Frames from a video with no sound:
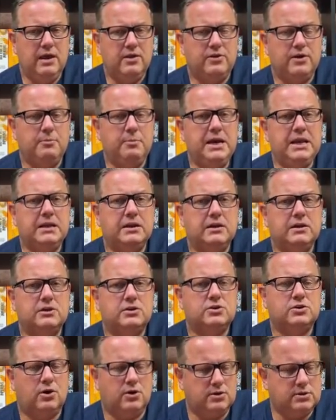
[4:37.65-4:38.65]
They made
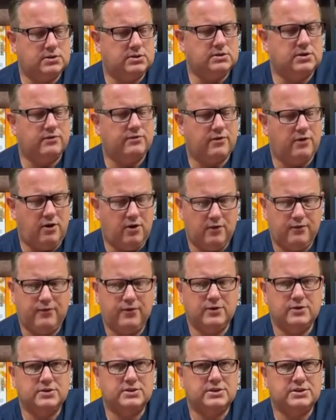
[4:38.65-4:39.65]
tons of
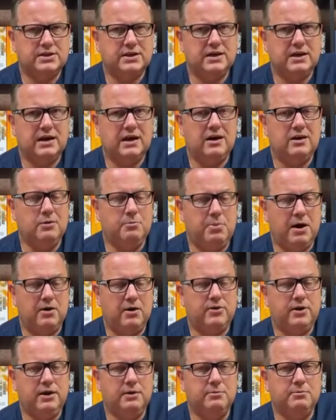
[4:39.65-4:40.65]
offers
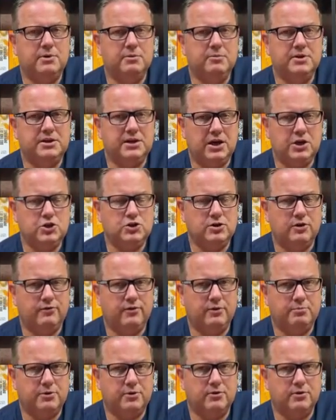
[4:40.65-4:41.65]
about the implementation of
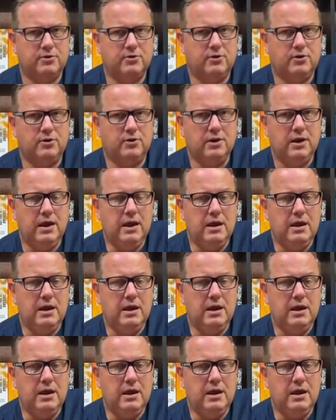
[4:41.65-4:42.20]
the protocol,